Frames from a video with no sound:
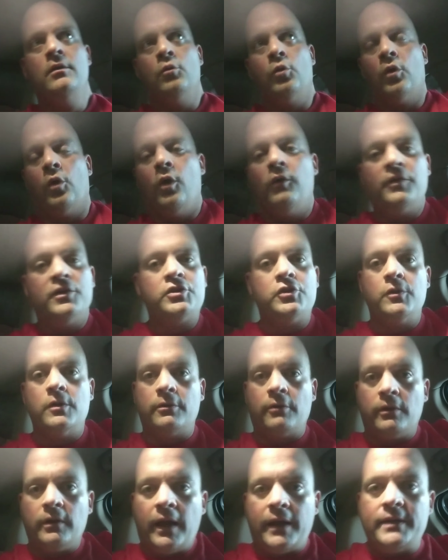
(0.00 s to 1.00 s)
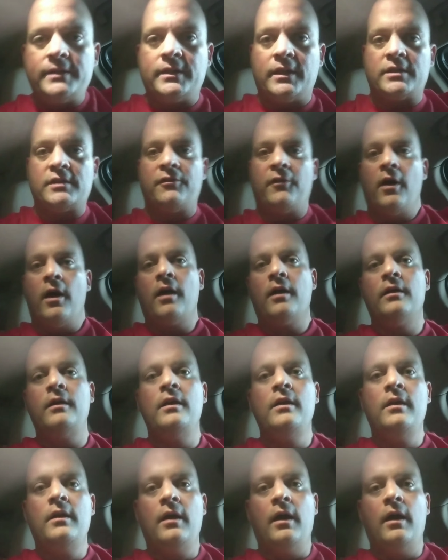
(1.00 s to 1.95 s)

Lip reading: we're over 200 likes thus far.